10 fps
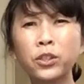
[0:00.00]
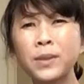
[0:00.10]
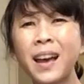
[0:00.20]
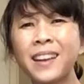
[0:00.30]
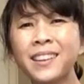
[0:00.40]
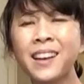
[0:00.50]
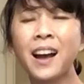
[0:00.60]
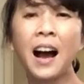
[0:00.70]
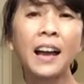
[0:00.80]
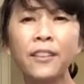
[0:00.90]
because I
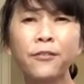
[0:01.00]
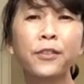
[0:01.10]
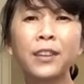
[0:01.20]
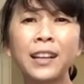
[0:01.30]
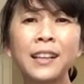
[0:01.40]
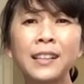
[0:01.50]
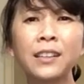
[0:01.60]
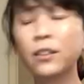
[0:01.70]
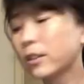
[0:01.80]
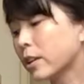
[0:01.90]
didn't feel like I need
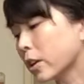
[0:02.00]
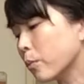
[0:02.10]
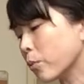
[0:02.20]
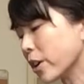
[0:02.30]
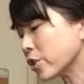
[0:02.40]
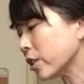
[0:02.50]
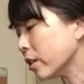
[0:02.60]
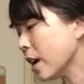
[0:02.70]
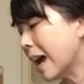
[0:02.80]
the compression